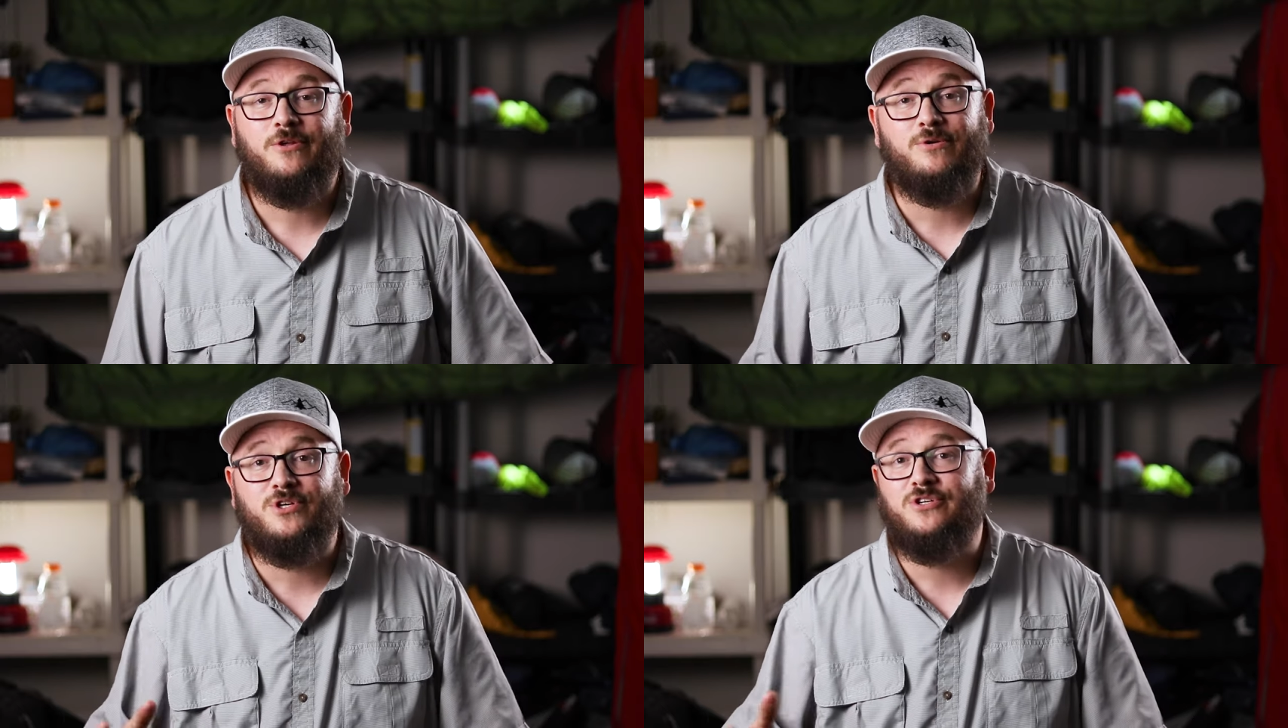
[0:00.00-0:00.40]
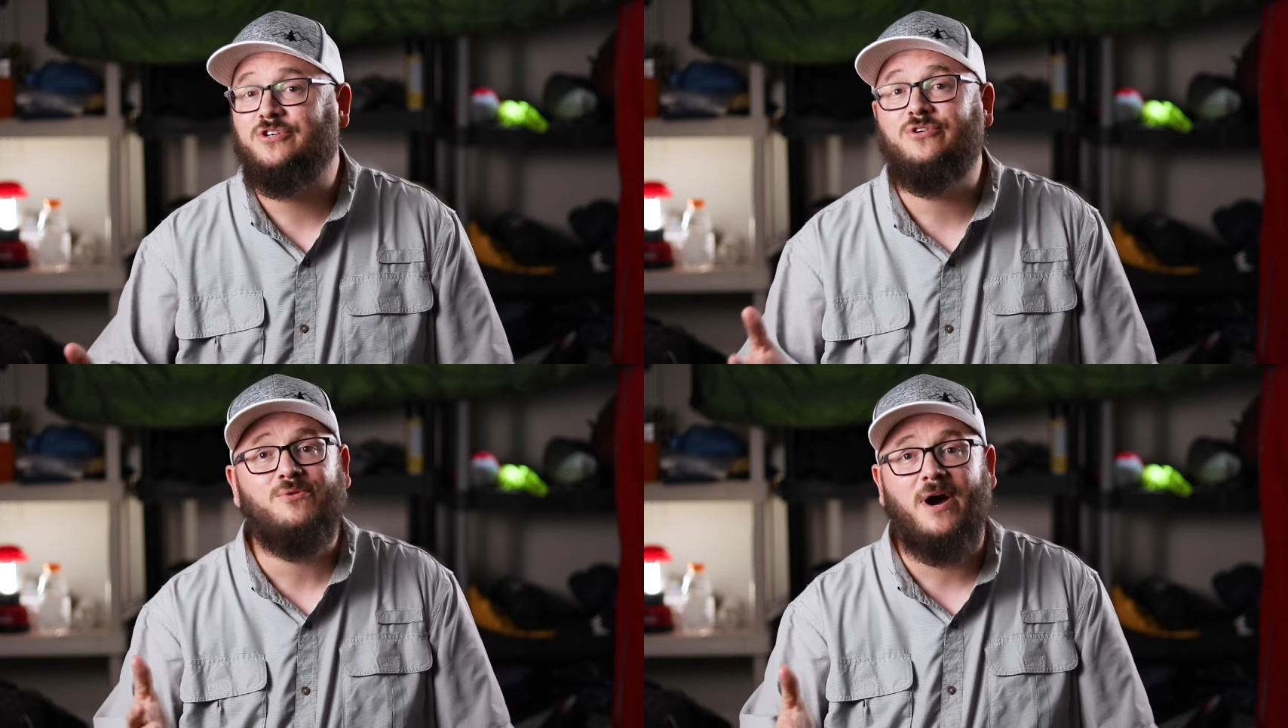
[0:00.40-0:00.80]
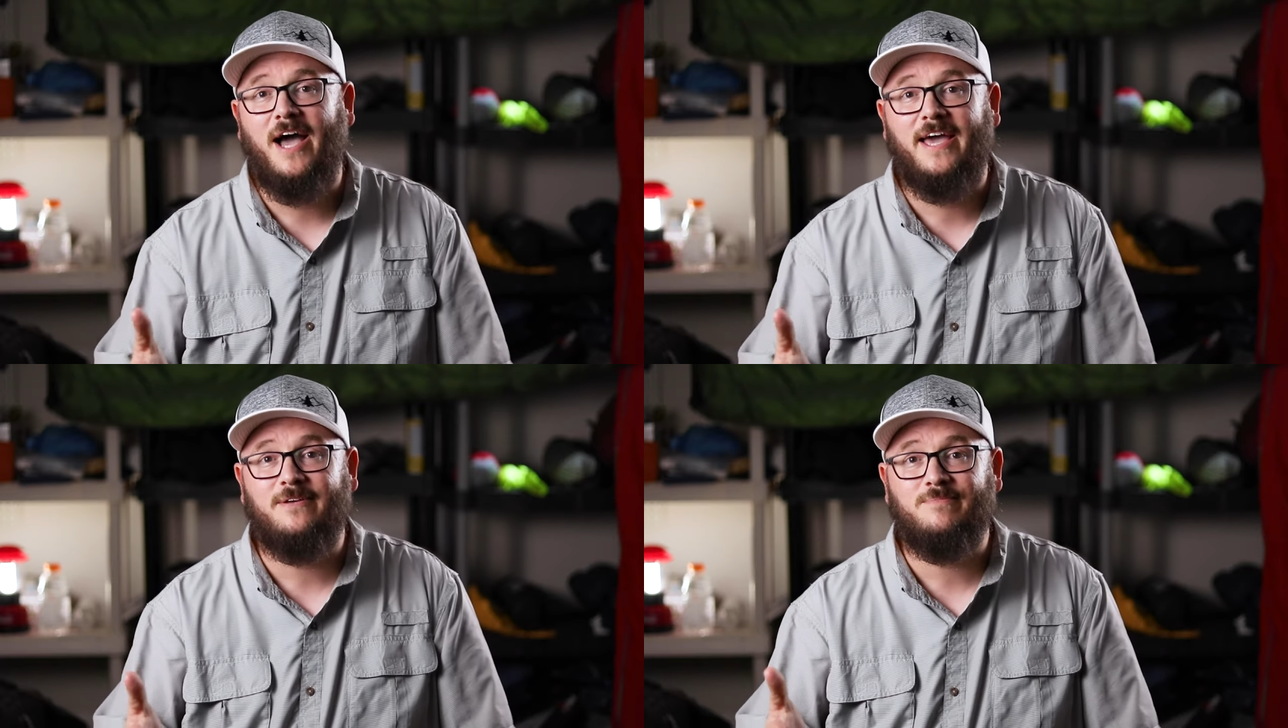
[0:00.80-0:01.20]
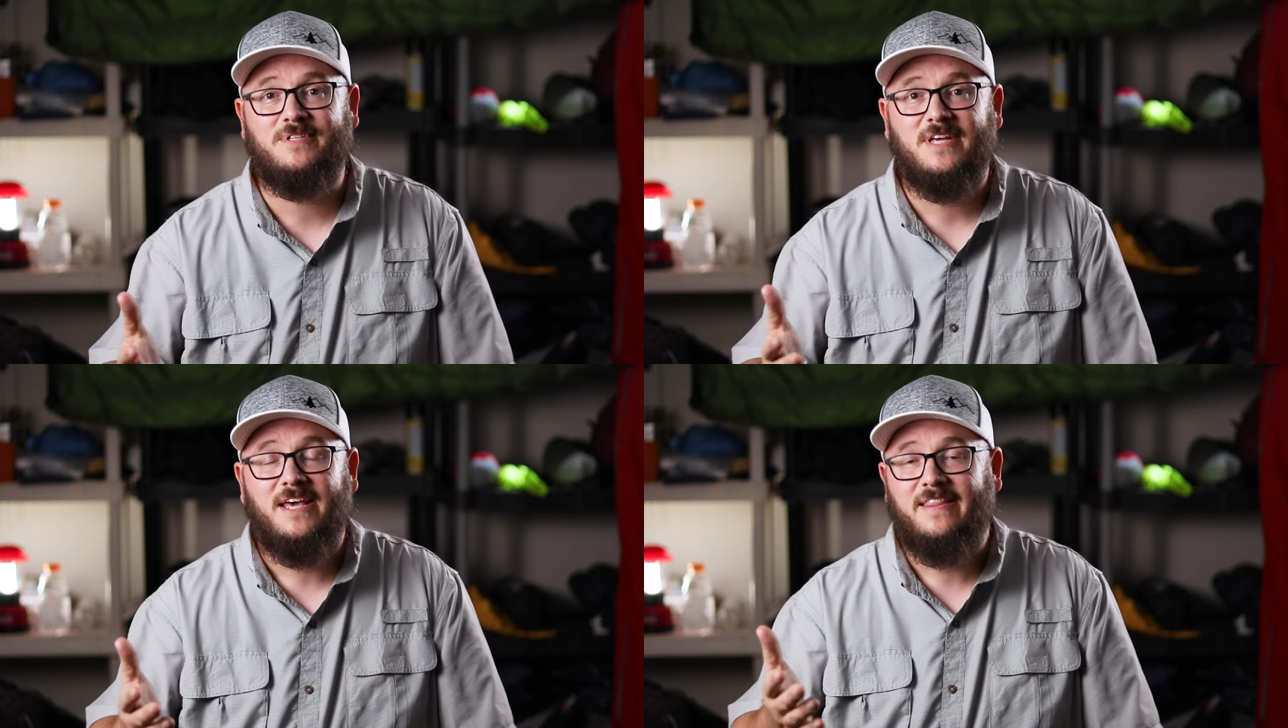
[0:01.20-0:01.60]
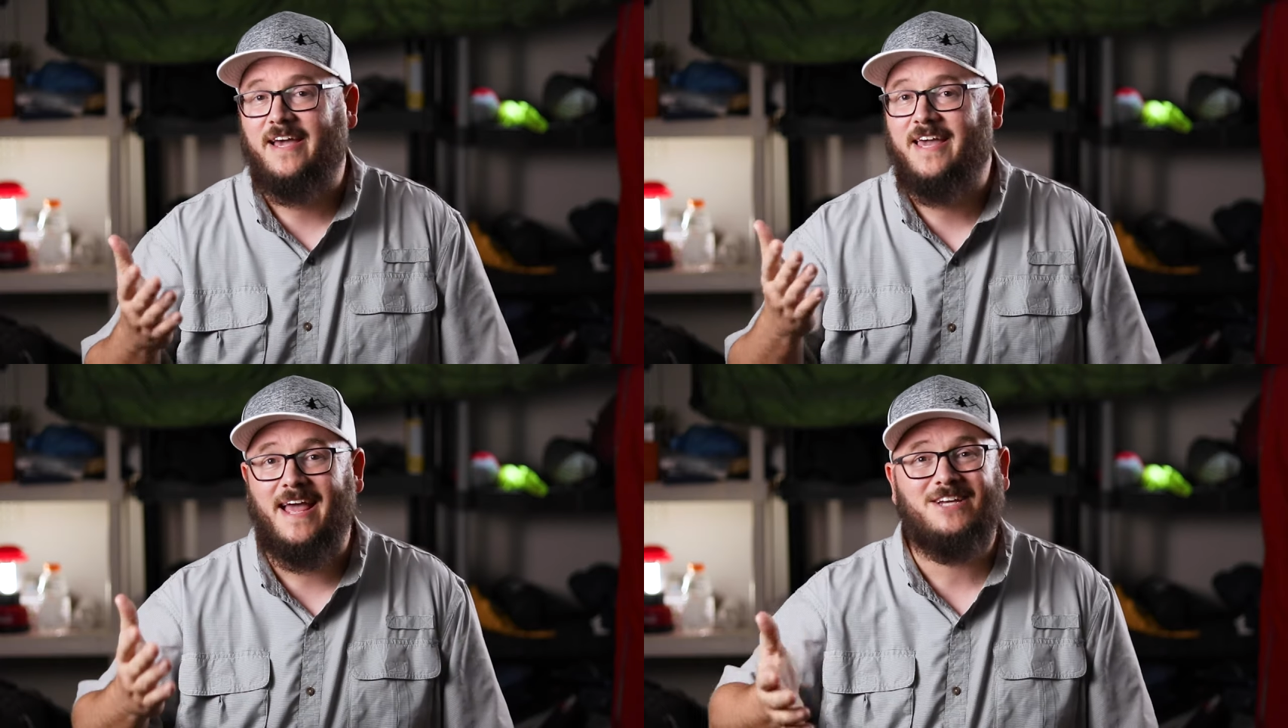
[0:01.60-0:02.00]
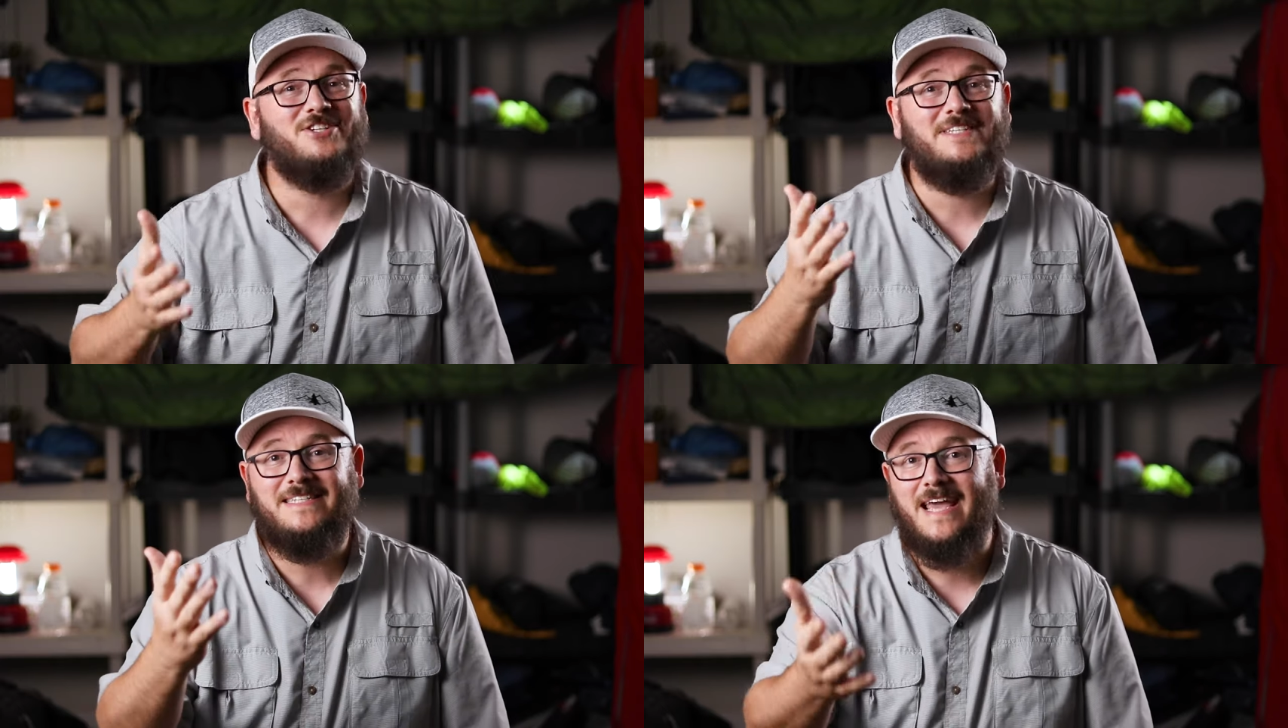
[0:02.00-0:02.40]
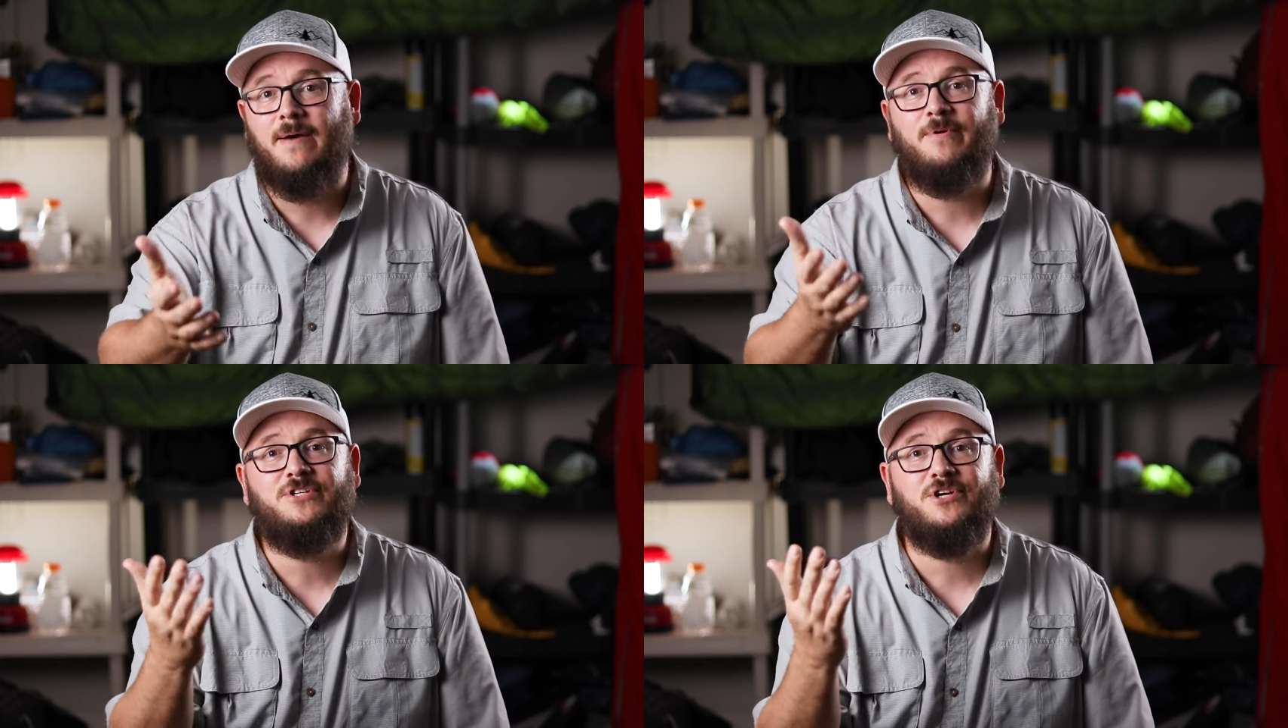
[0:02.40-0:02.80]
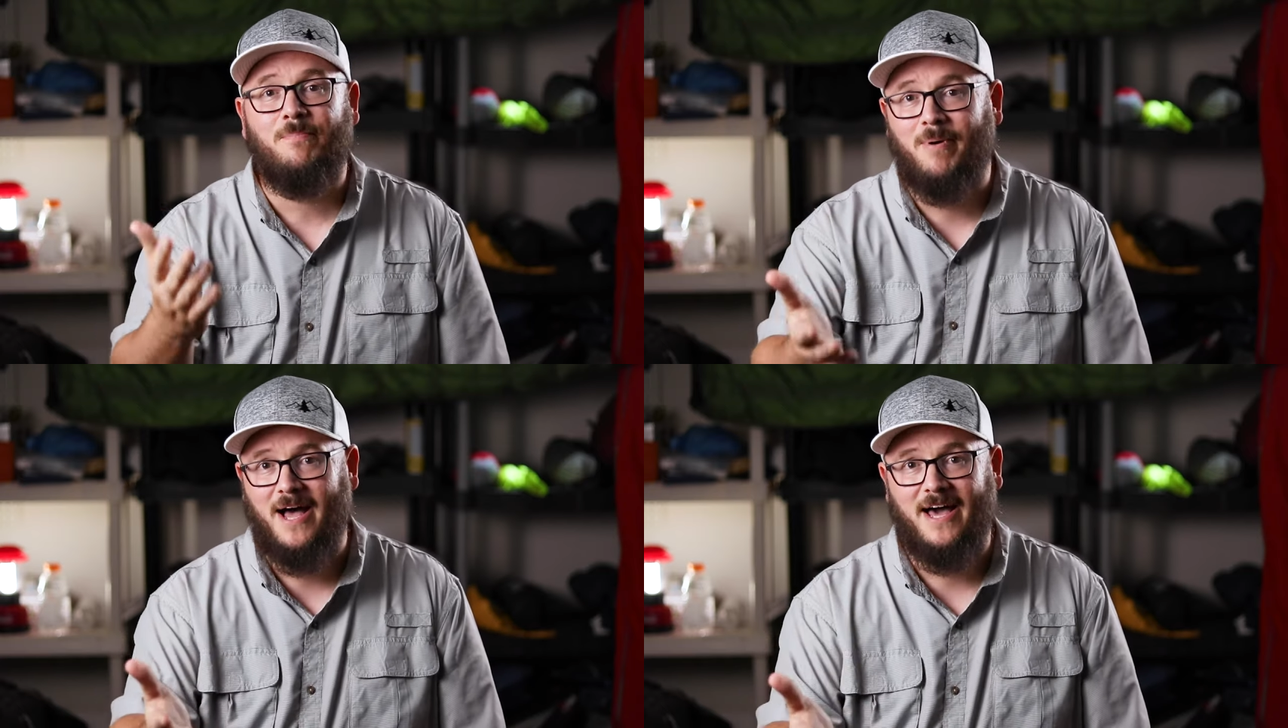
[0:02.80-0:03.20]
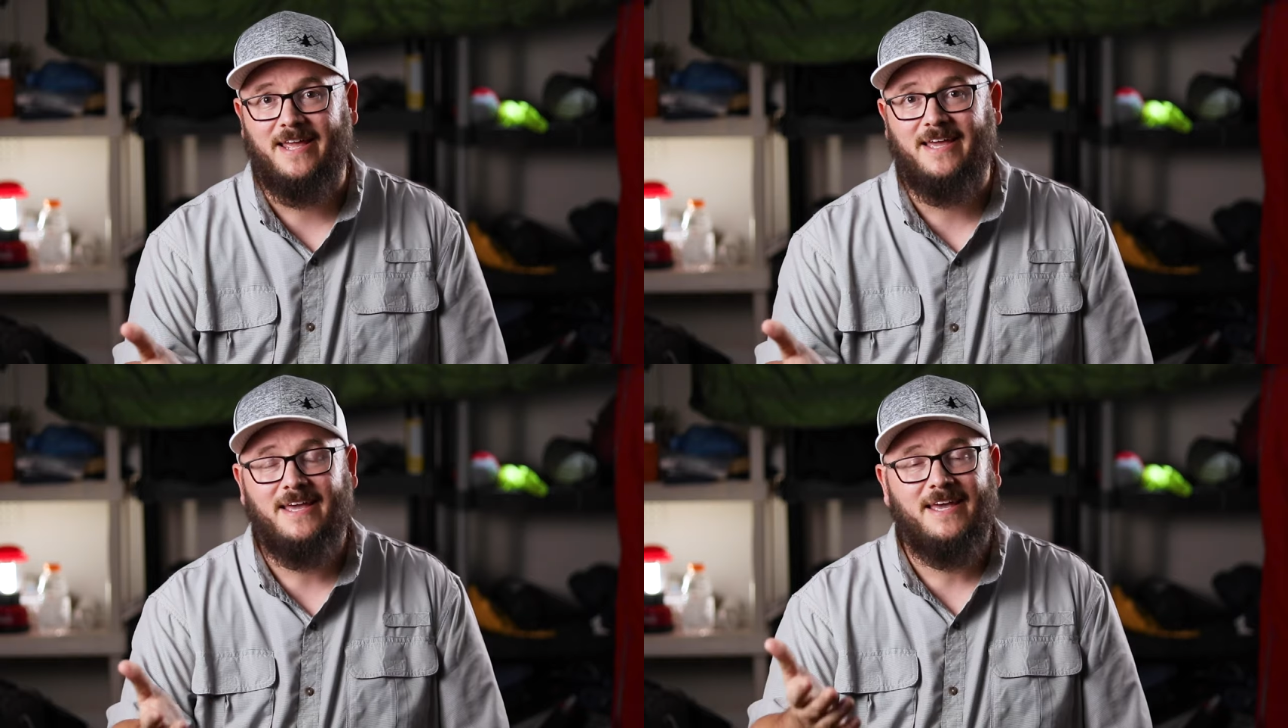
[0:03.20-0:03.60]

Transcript: Those are two items that can actually damage your body